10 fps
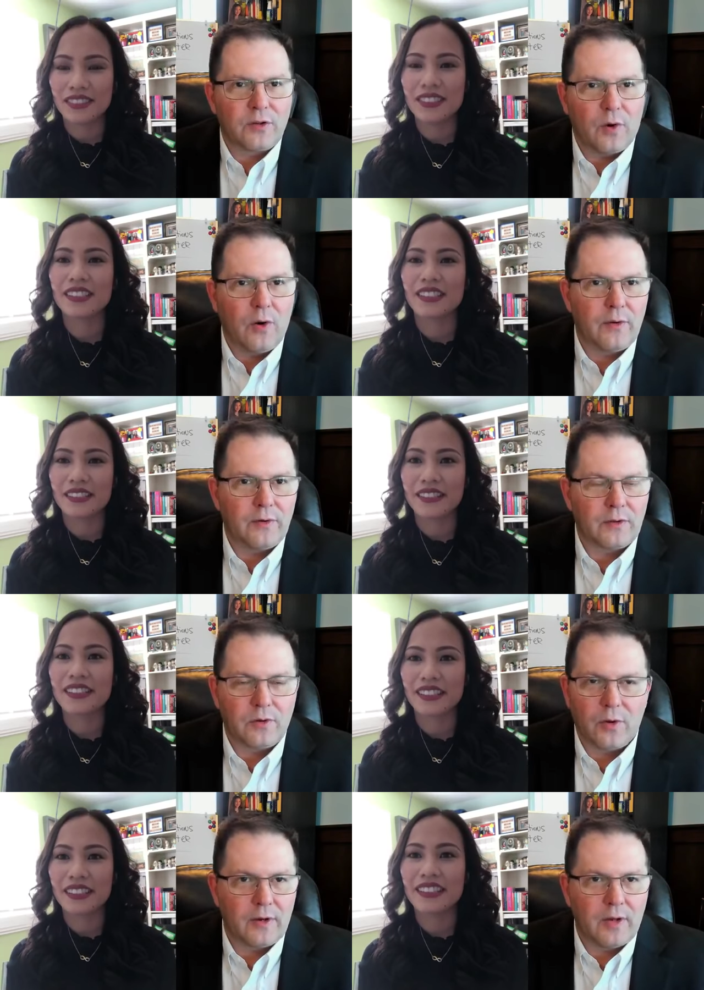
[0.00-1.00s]
Speaker 1: growing
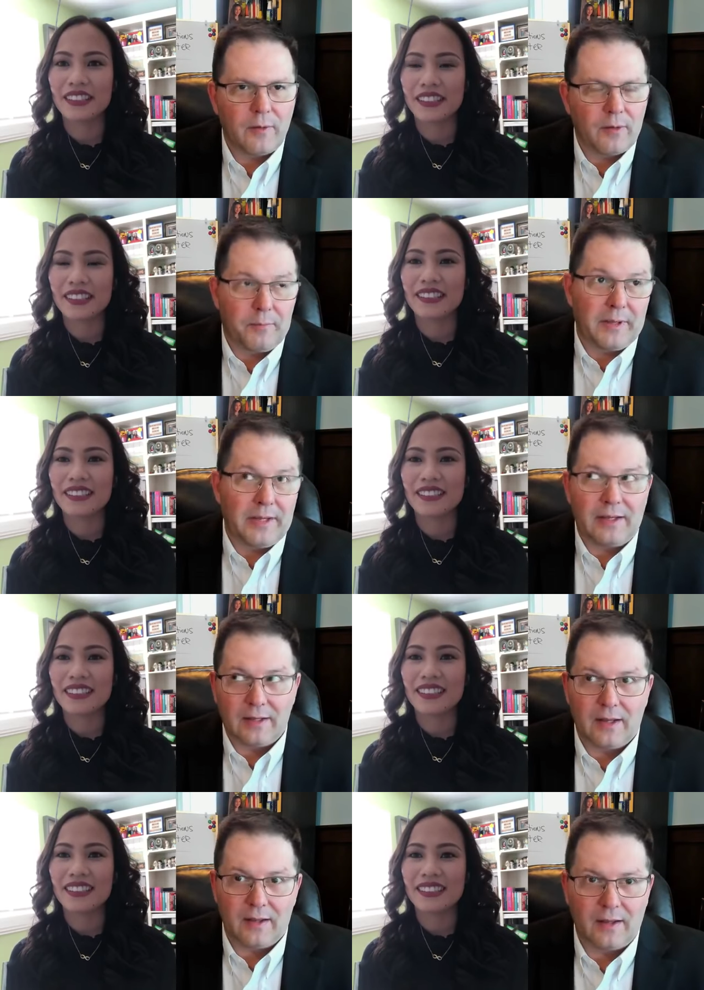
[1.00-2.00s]
growing up or being
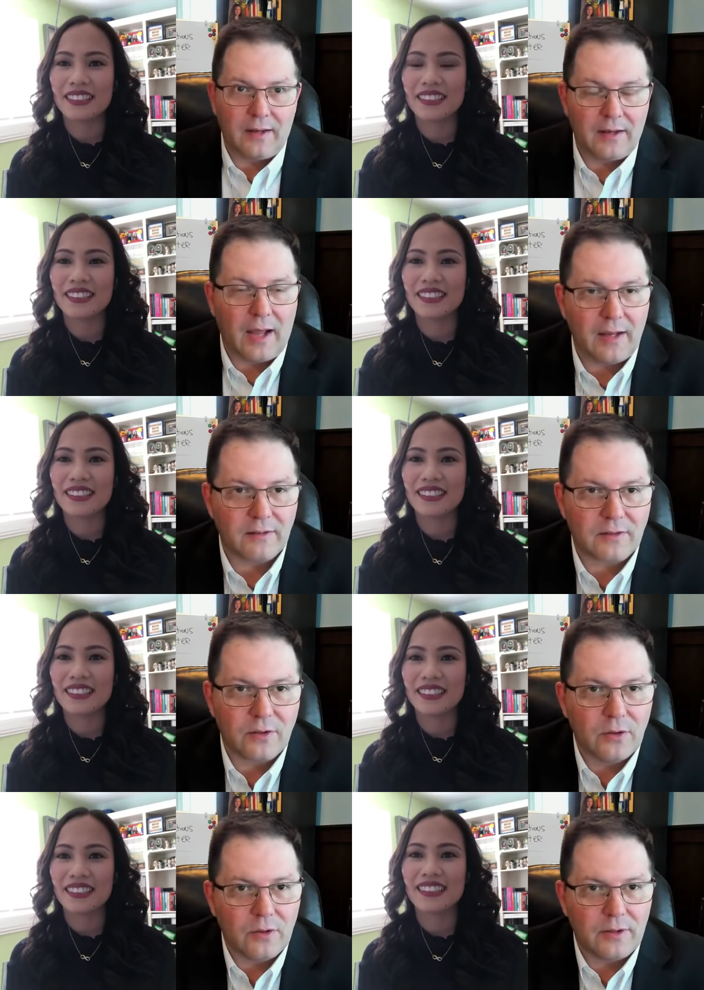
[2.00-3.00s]
uh, in high
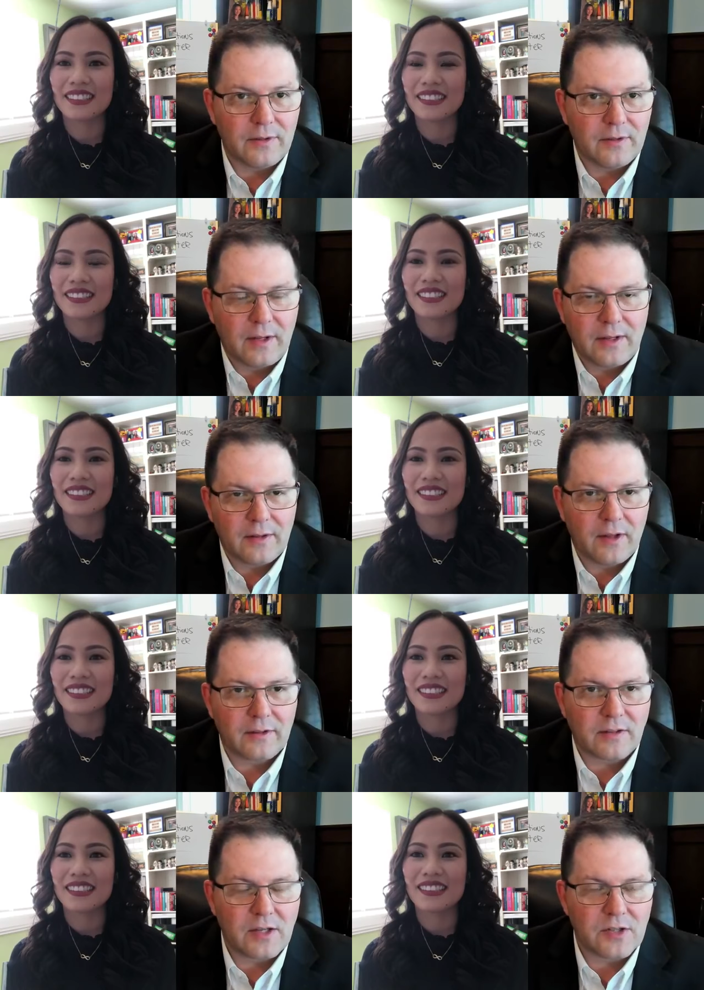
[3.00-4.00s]
school in in Los
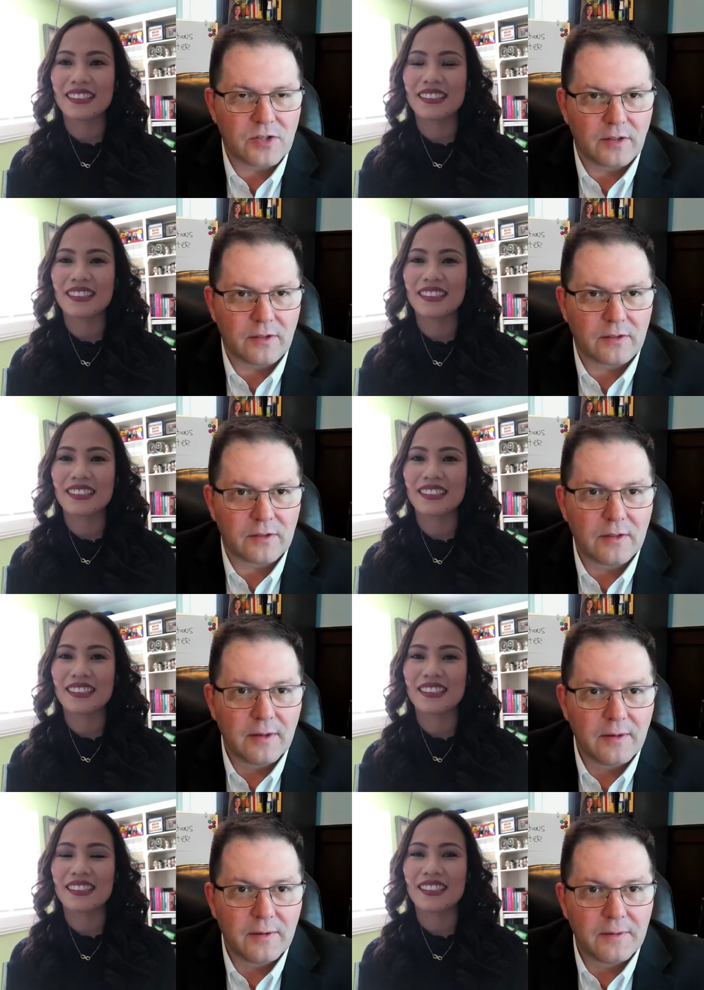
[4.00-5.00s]
Angeles?
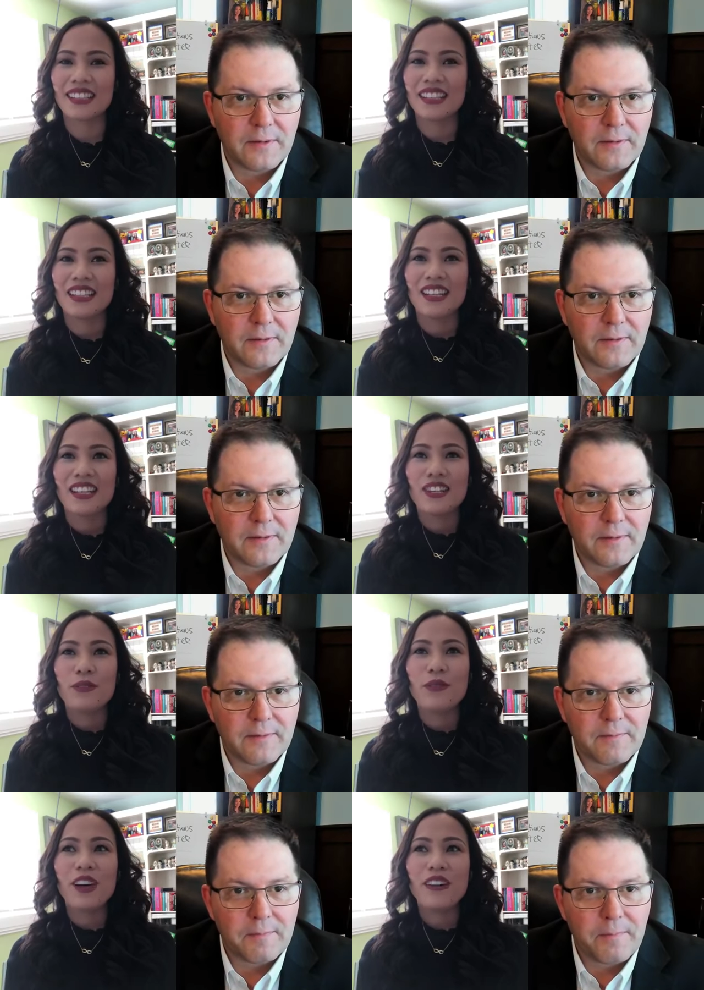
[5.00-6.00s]

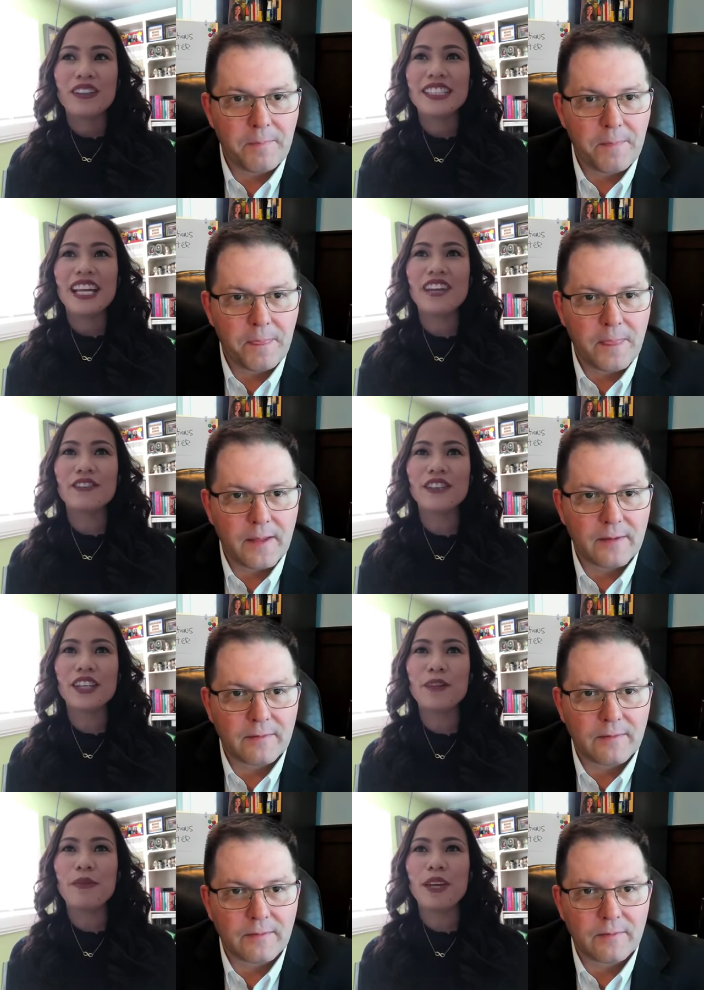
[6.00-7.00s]
Speaker 2: Well, it's
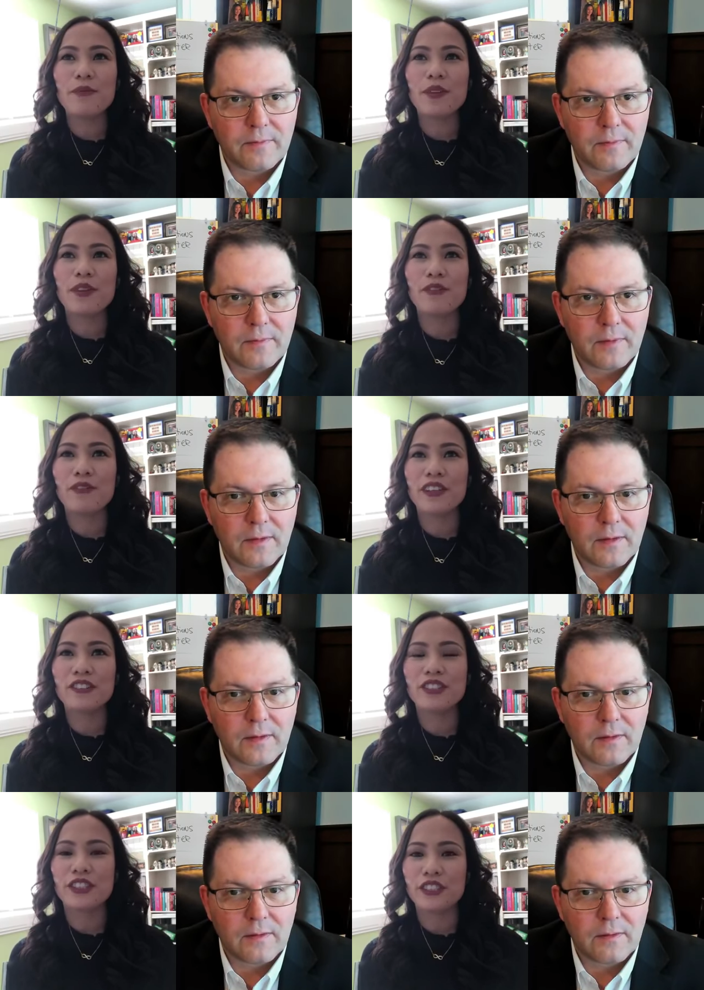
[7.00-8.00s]
definitely made me
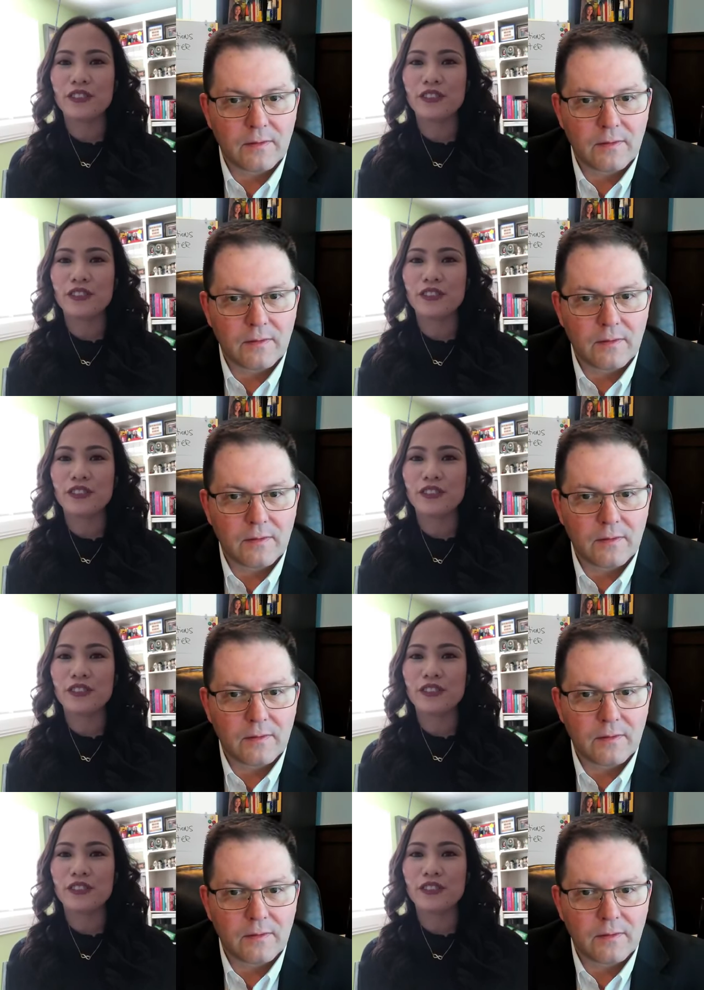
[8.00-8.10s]
feel